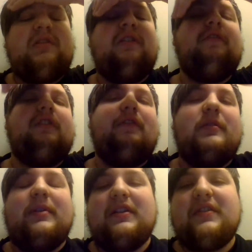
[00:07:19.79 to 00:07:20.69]
over the
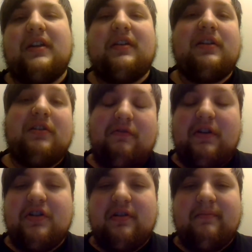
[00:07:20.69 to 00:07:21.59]
Philippines and
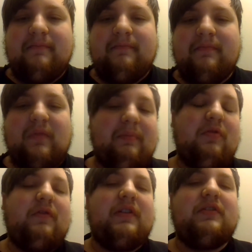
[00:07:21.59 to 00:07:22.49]
Indonesia, they
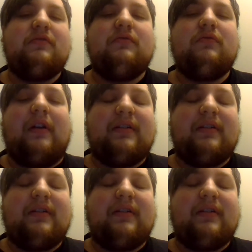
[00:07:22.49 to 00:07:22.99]
move into